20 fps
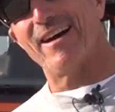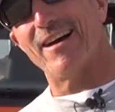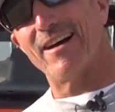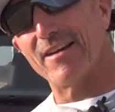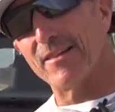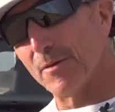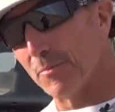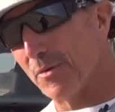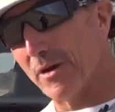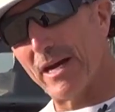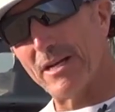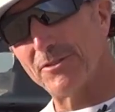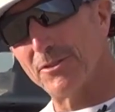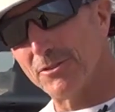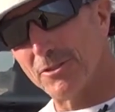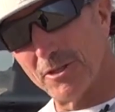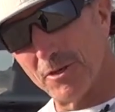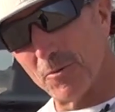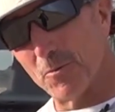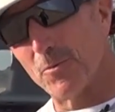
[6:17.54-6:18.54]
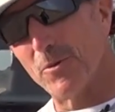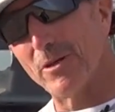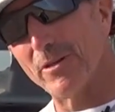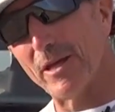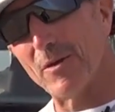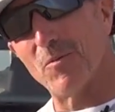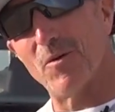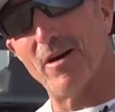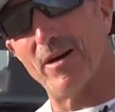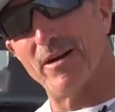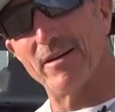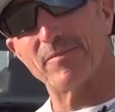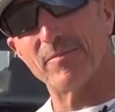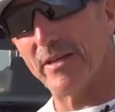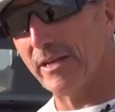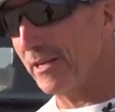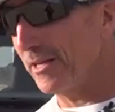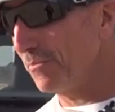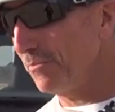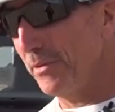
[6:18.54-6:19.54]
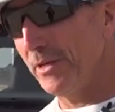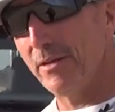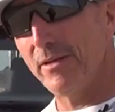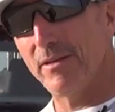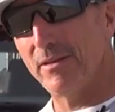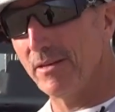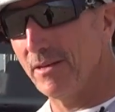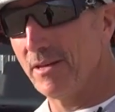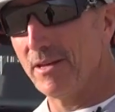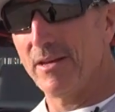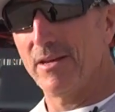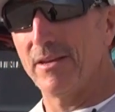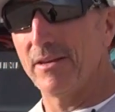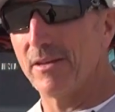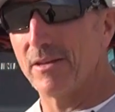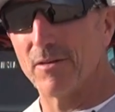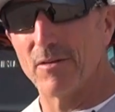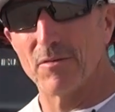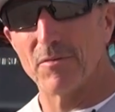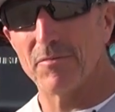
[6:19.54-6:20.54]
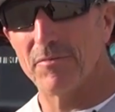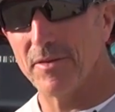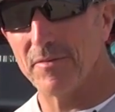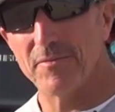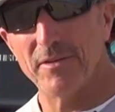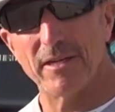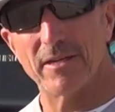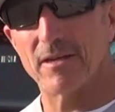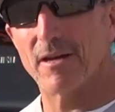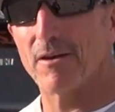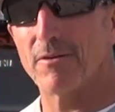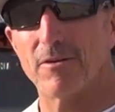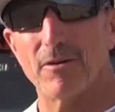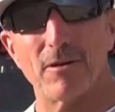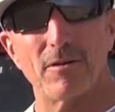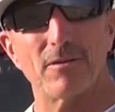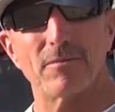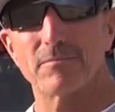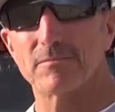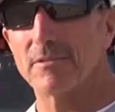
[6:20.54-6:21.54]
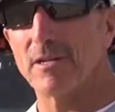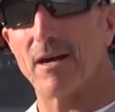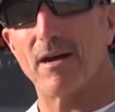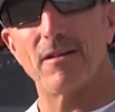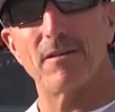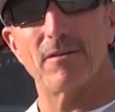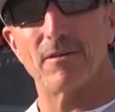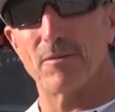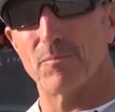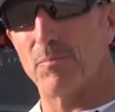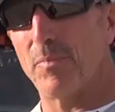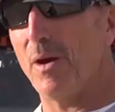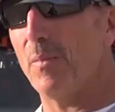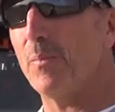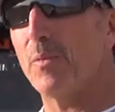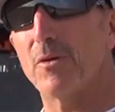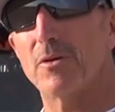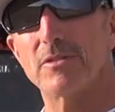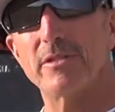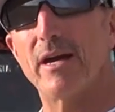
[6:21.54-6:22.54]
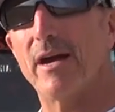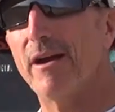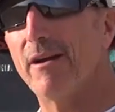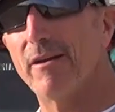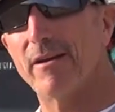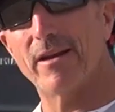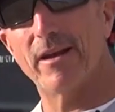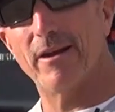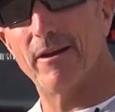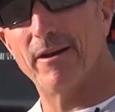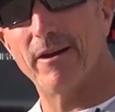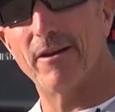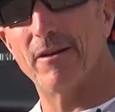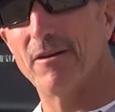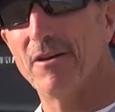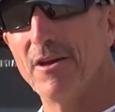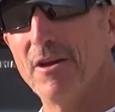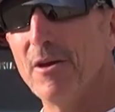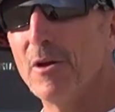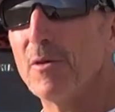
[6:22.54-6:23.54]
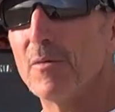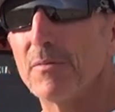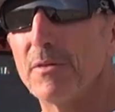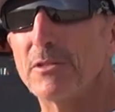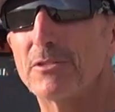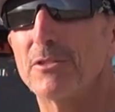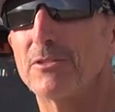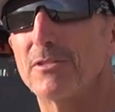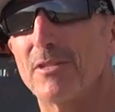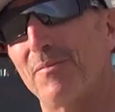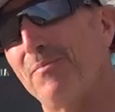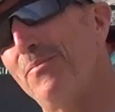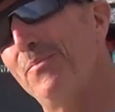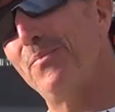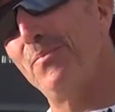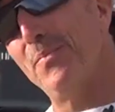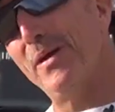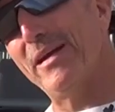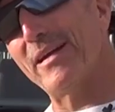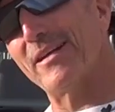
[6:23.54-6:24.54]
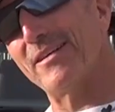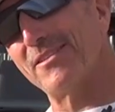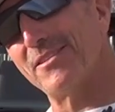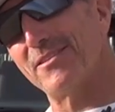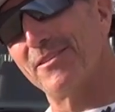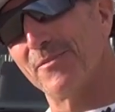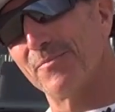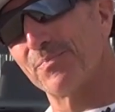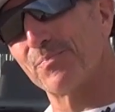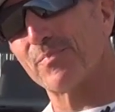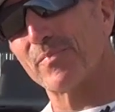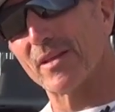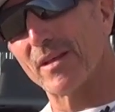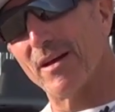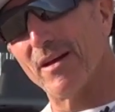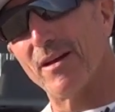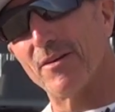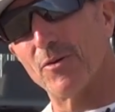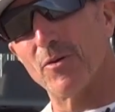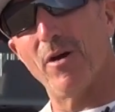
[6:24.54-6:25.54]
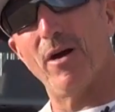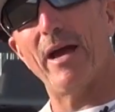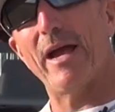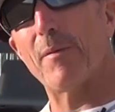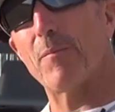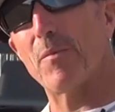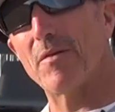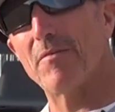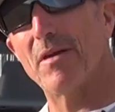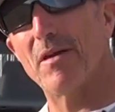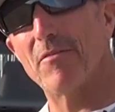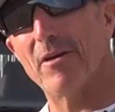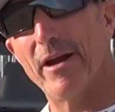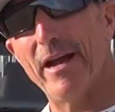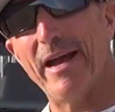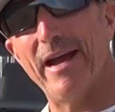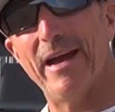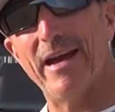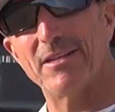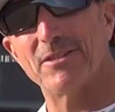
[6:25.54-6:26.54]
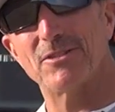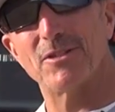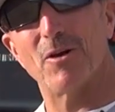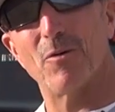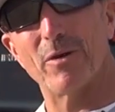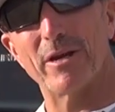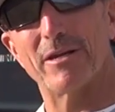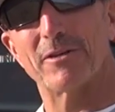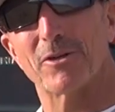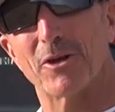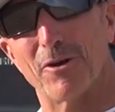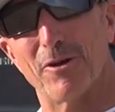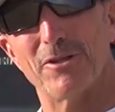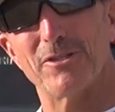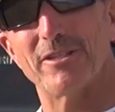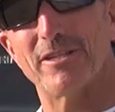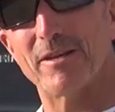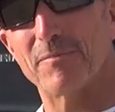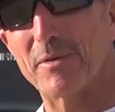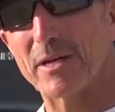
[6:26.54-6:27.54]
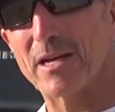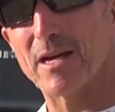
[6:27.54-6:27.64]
the prizes you really want. It could be, you know, $1,500 bumper tire carrier. This is the biggest drawing we've ever had, so we encourage you to